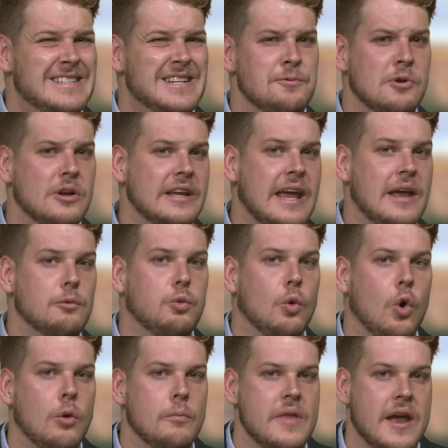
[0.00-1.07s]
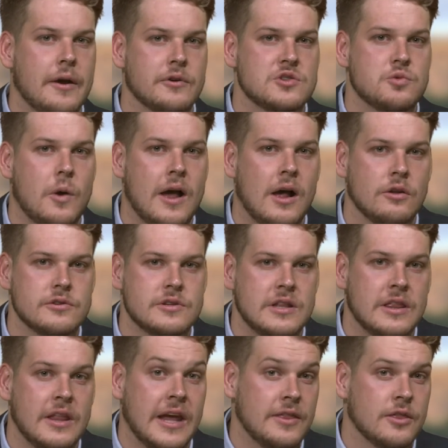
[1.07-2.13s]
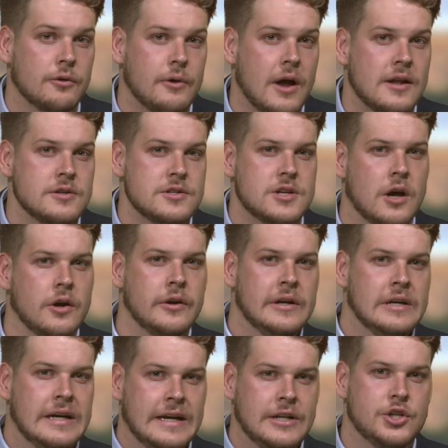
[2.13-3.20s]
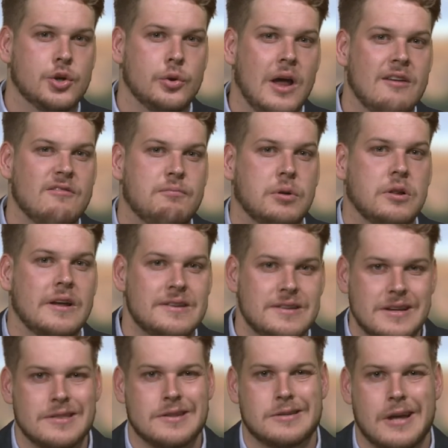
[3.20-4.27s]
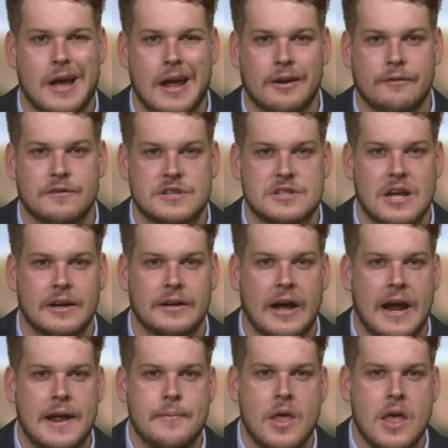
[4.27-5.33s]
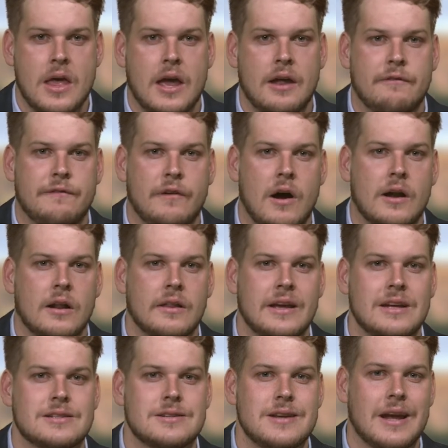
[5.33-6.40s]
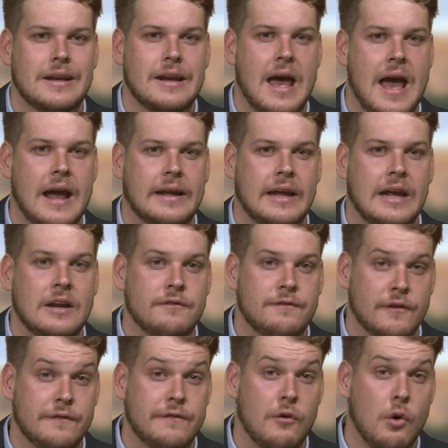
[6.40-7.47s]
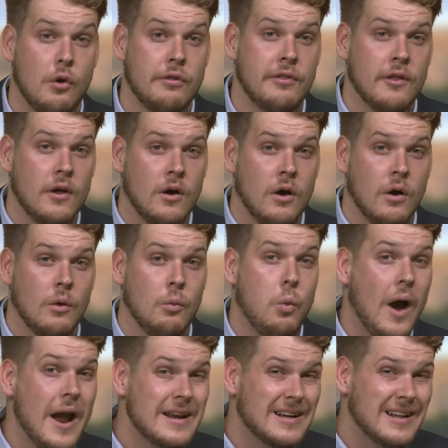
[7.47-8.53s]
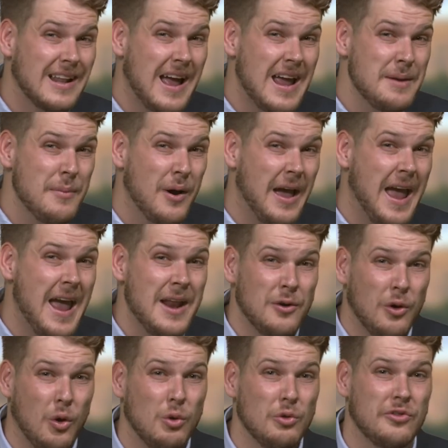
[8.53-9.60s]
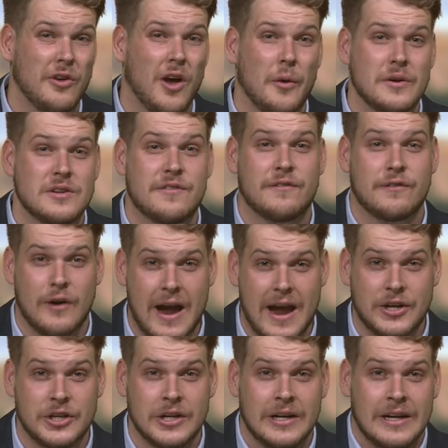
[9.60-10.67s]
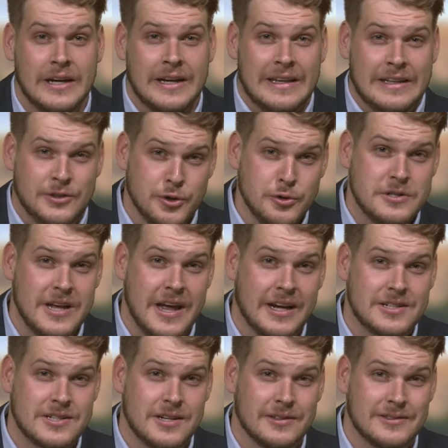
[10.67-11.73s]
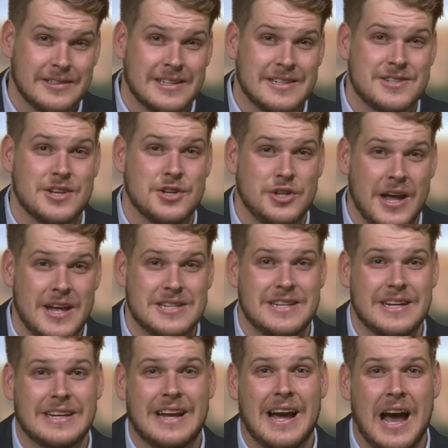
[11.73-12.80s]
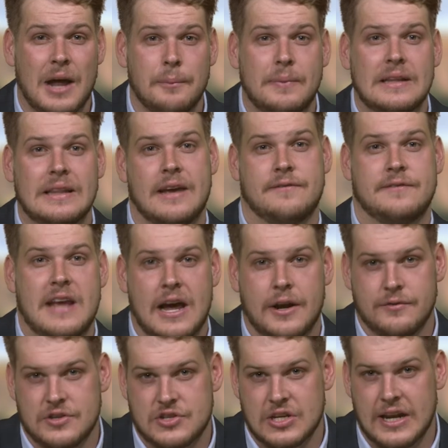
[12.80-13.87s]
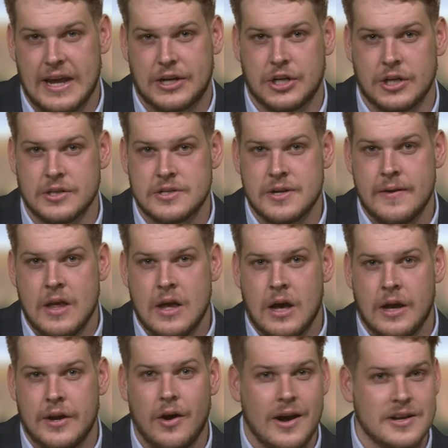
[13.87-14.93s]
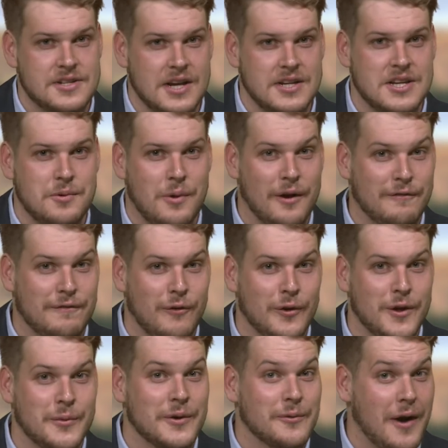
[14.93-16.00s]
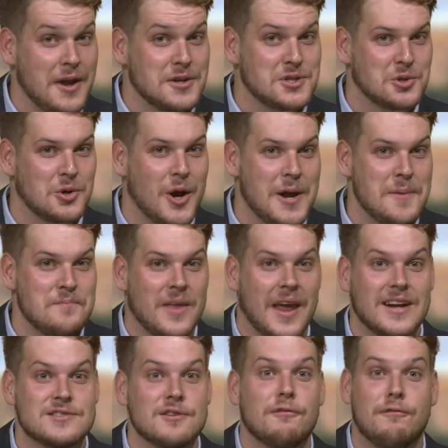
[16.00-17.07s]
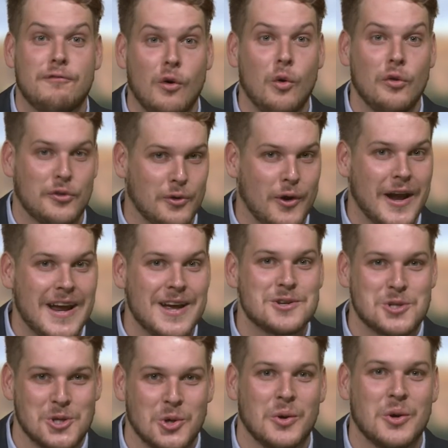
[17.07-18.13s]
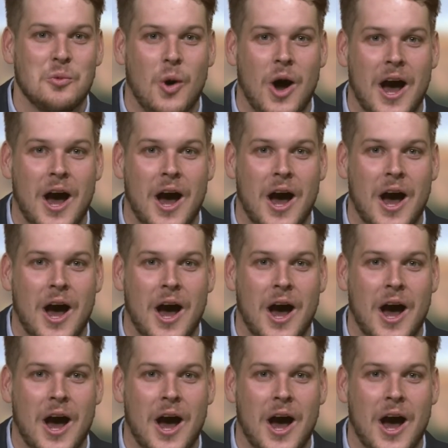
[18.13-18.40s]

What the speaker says: didn't really get warm there as well in the run, so it should have plenty in the tank for Sunday. And finally, it's Nick Nack in for 4th, a weight claim, and also is fresh. 2 ticks that suggest it can't be left out of the selections. A nice easy one for you in race 3. It's 4, 3, 2 and